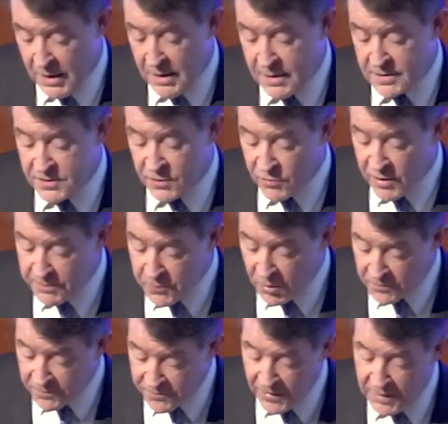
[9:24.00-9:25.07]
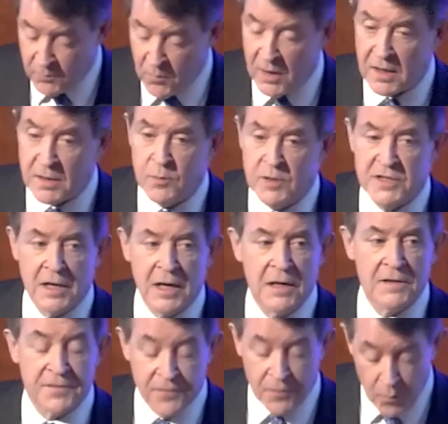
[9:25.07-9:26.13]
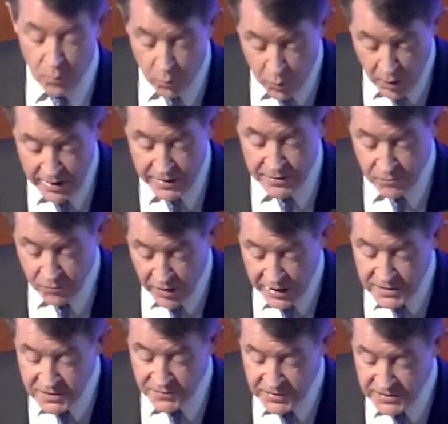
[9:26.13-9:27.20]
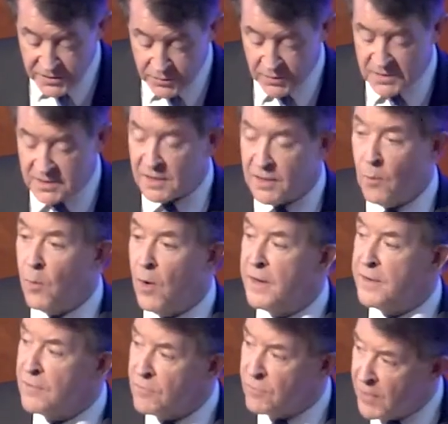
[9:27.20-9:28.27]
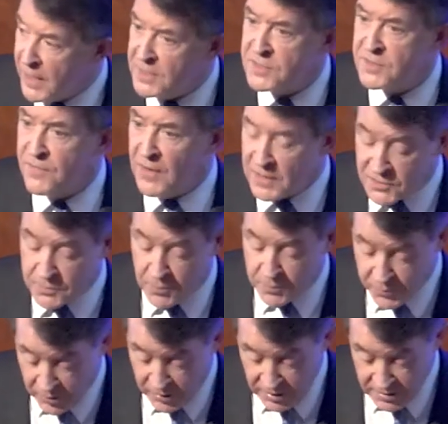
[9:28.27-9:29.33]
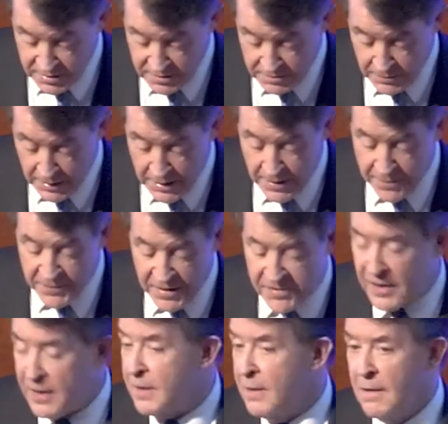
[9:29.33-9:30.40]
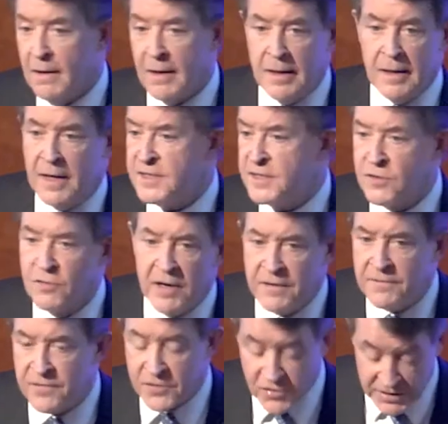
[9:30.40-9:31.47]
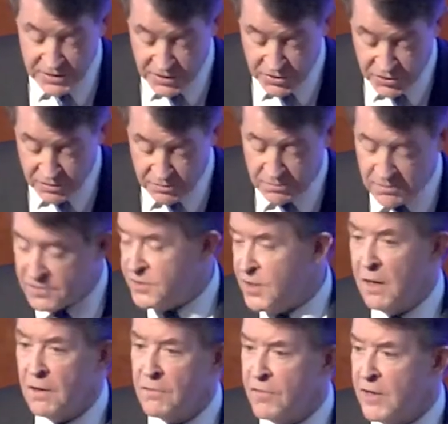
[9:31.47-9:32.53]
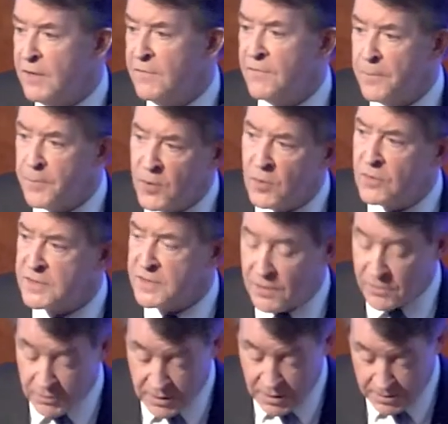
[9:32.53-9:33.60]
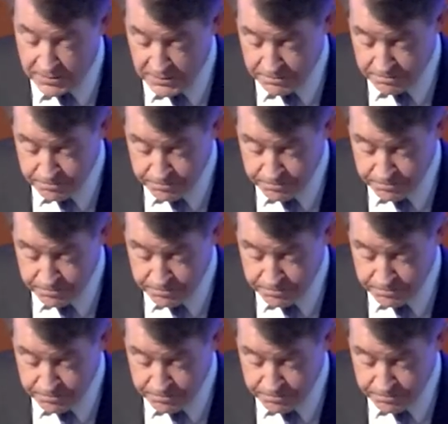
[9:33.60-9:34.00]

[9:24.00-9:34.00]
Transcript: There's a green bond framework which allows for a wider range of issuers and a wider range of eligible products. Think light green for transition, dark green for pure zero carbon.